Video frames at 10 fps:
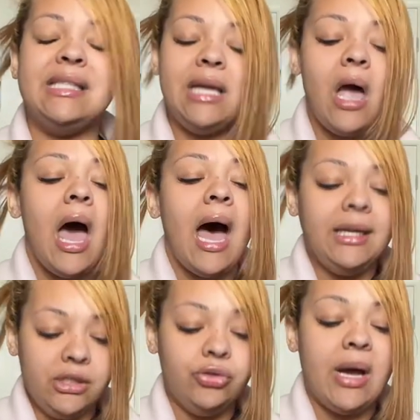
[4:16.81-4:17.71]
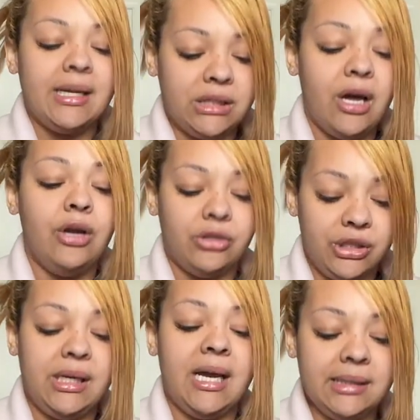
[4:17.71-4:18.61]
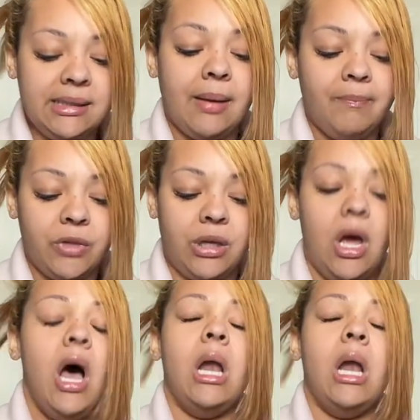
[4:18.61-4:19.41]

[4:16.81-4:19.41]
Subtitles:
See, I need you guys to understand something.